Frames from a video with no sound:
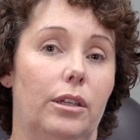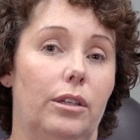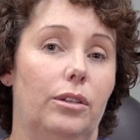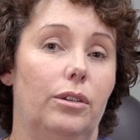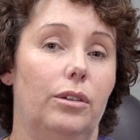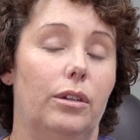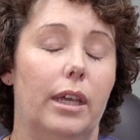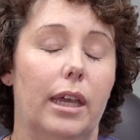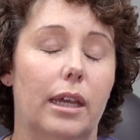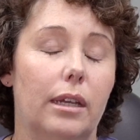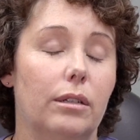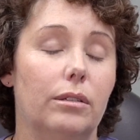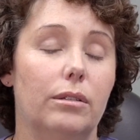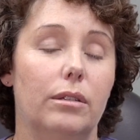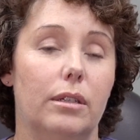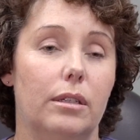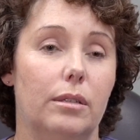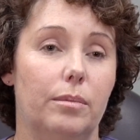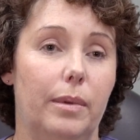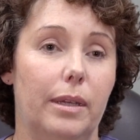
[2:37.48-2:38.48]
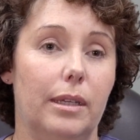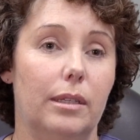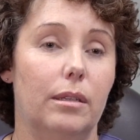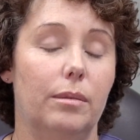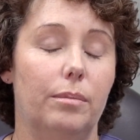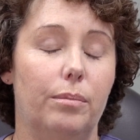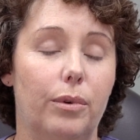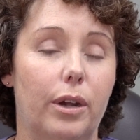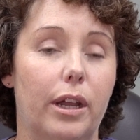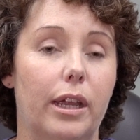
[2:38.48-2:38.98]
You cannot expect a
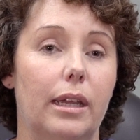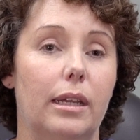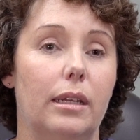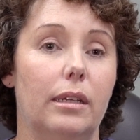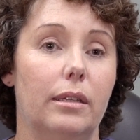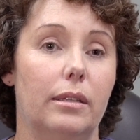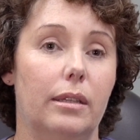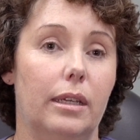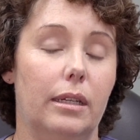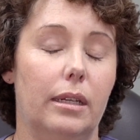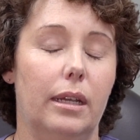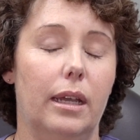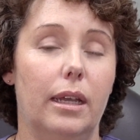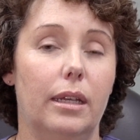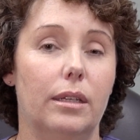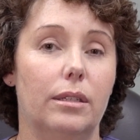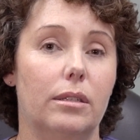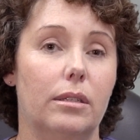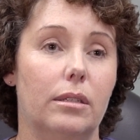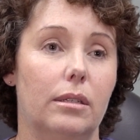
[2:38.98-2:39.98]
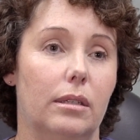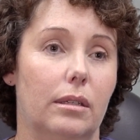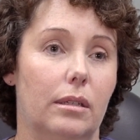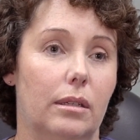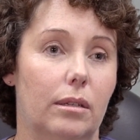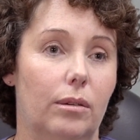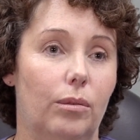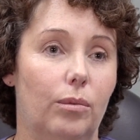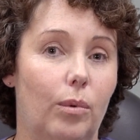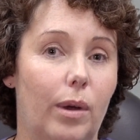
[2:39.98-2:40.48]
brain that has
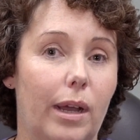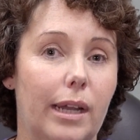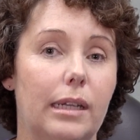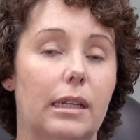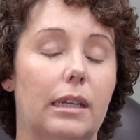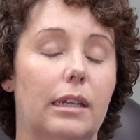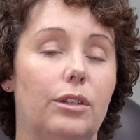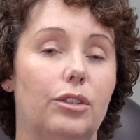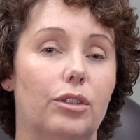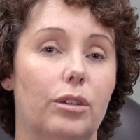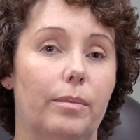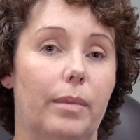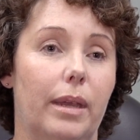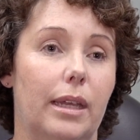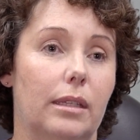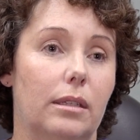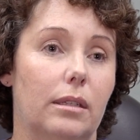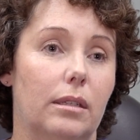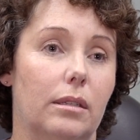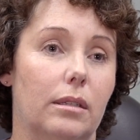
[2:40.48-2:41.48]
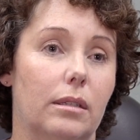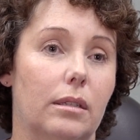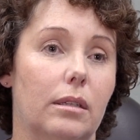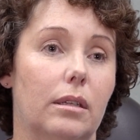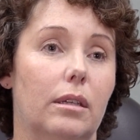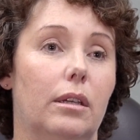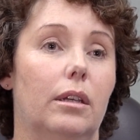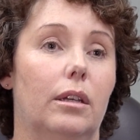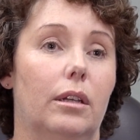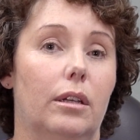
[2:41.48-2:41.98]
white lesion matters
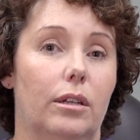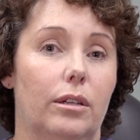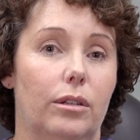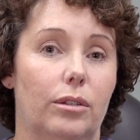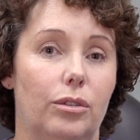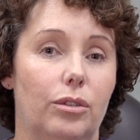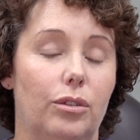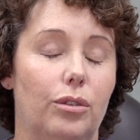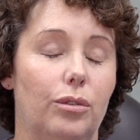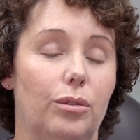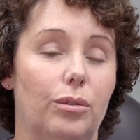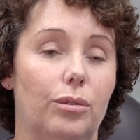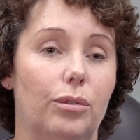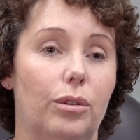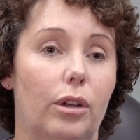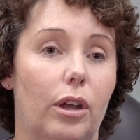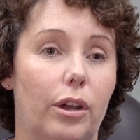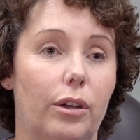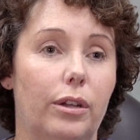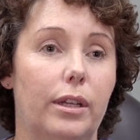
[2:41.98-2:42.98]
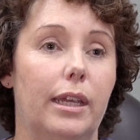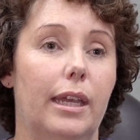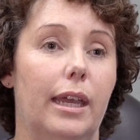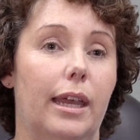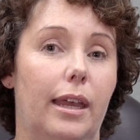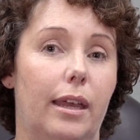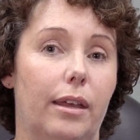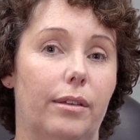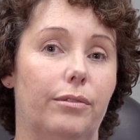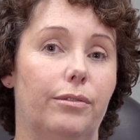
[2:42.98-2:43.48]
to only
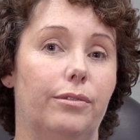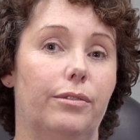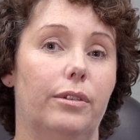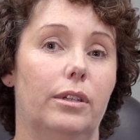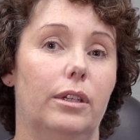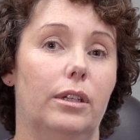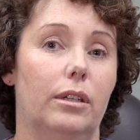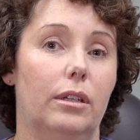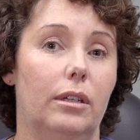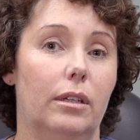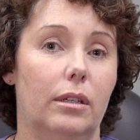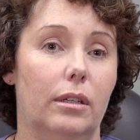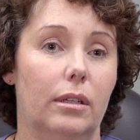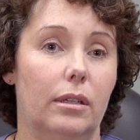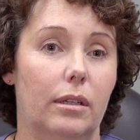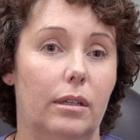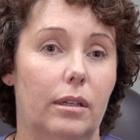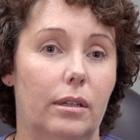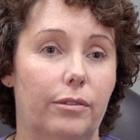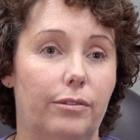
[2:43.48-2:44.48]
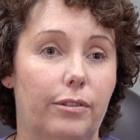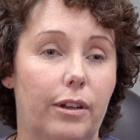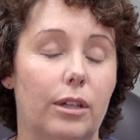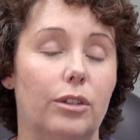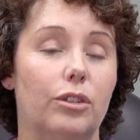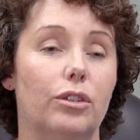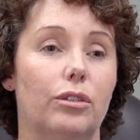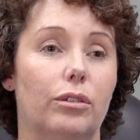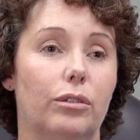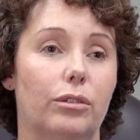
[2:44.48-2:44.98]
have
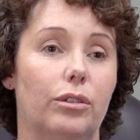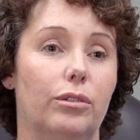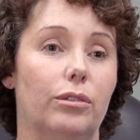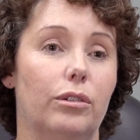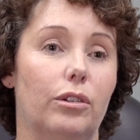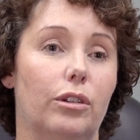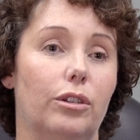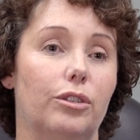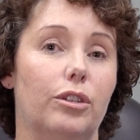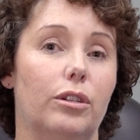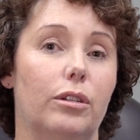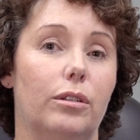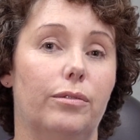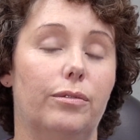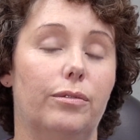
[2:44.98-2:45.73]
functional neurological